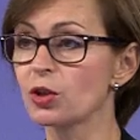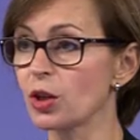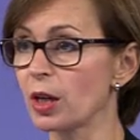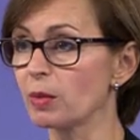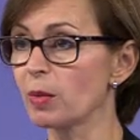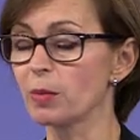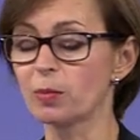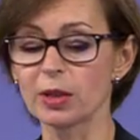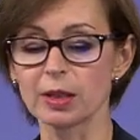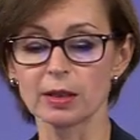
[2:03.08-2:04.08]
chaired by
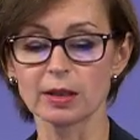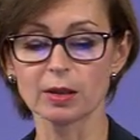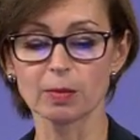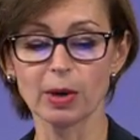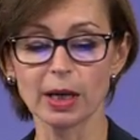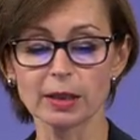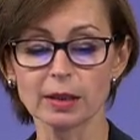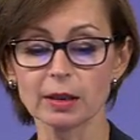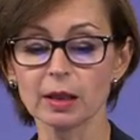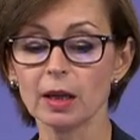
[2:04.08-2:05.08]
President
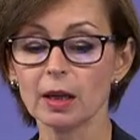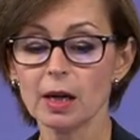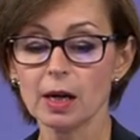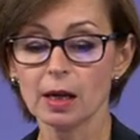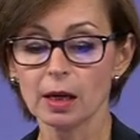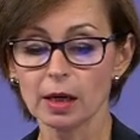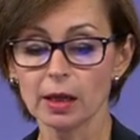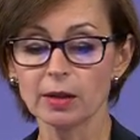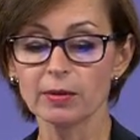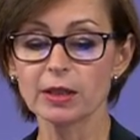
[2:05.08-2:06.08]
Biden,
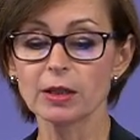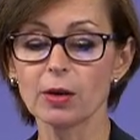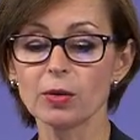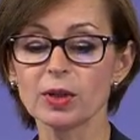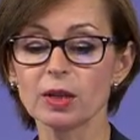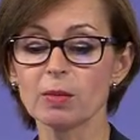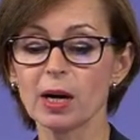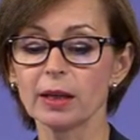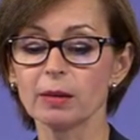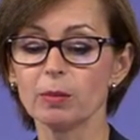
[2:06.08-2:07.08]
an event hosted
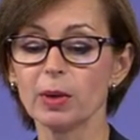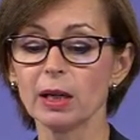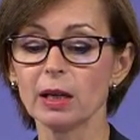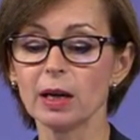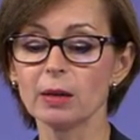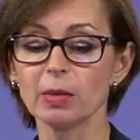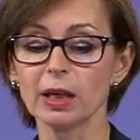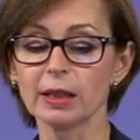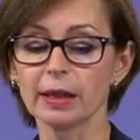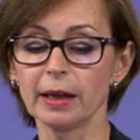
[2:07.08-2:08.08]
by the Bill and
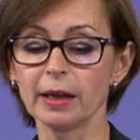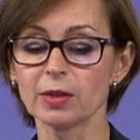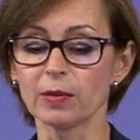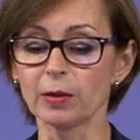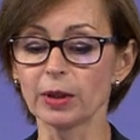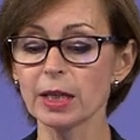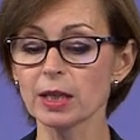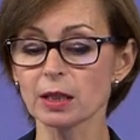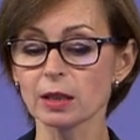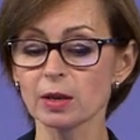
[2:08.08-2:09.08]
Melinda Gates
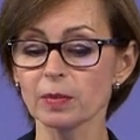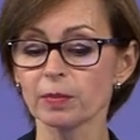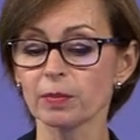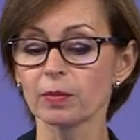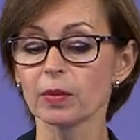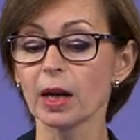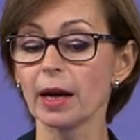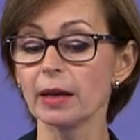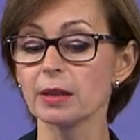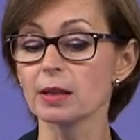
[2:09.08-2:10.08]
Foundation,
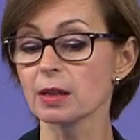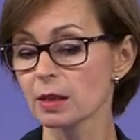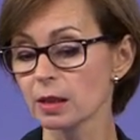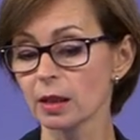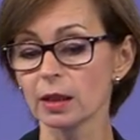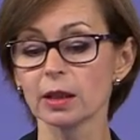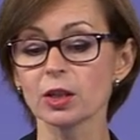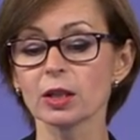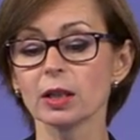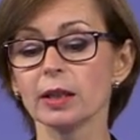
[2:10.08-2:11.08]
and
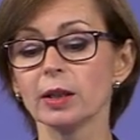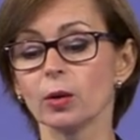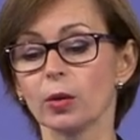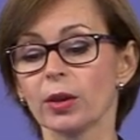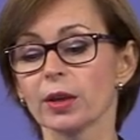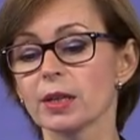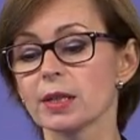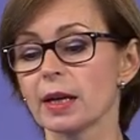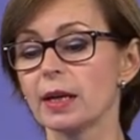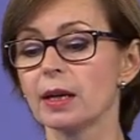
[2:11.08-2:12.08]
additionally, on
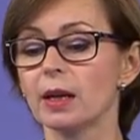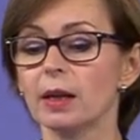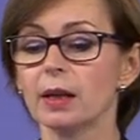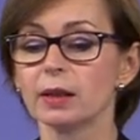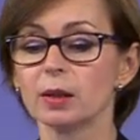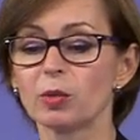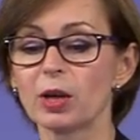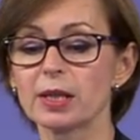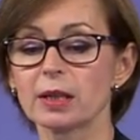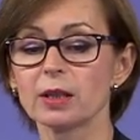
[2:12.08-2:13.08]
Thursday, the
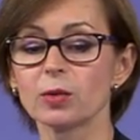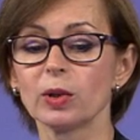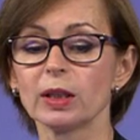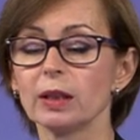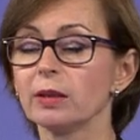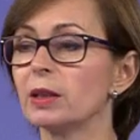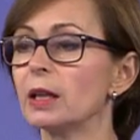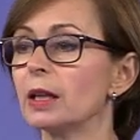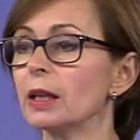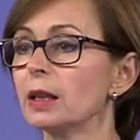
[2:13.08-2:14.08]
President will deliver
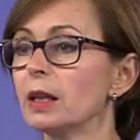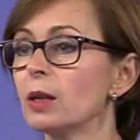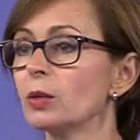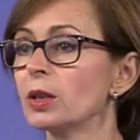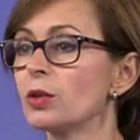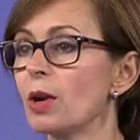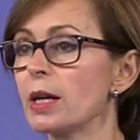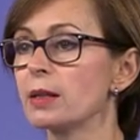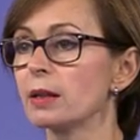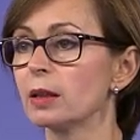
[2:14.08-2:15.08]
a keynote
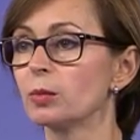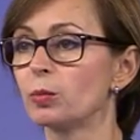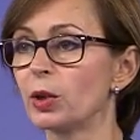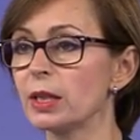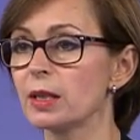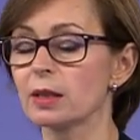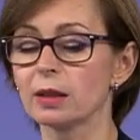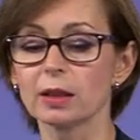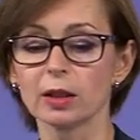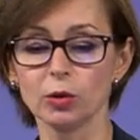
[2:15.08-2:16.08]
address at
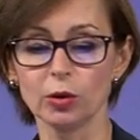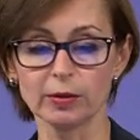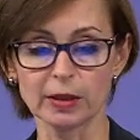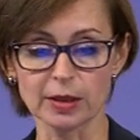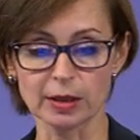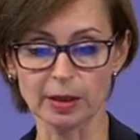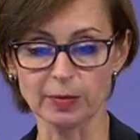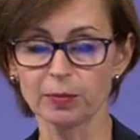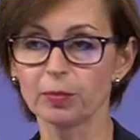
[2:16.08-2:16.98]
Princeton University.